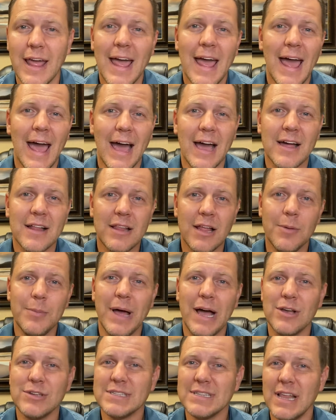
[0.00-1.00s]
at
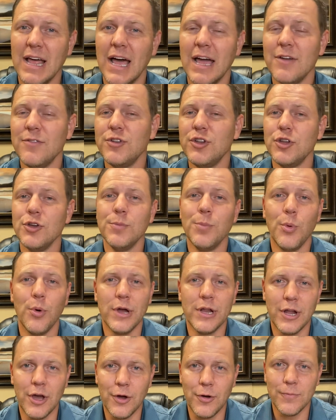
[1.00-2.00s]
Clubhouse Live
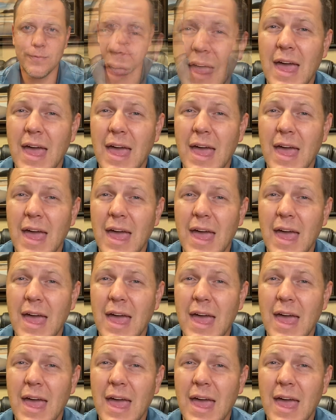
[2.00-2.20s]
2.0.